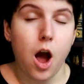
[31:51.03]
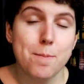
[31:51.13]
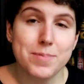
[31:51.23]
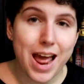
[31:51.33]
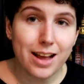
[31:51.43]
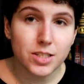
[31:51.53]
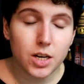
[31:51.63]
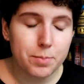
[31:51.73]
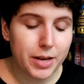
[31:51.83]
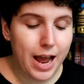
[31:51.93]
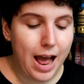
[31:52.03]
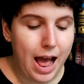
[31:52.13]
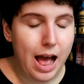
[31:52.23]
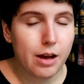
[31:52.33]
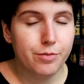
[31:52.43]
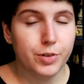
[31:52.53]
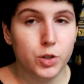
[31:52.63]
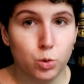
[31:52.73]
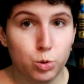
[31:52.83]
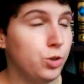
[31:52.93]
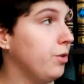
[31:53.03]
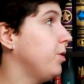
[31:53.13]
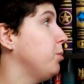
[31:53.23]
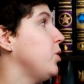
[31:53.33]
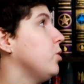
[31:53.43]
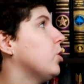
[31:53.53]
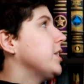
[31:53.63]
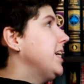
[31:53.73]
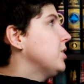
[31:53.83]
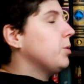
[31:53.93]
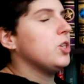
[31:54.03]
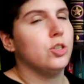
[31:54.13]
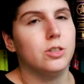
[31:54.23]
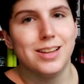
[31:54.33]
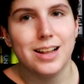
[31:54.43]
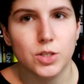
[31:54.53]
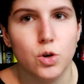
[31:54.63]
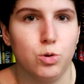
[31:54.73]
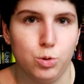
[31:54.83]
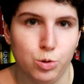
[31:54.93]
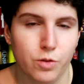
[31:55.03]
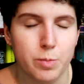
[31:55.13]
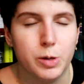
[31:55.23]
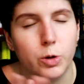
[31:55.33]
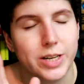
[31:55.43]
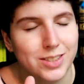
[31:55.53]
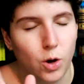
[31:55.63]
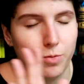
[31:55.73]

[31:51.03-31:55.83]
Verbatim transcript: Next I'm going to have Daughter of the Moon Goddess, which that's not Daughter of the Moon Goddess,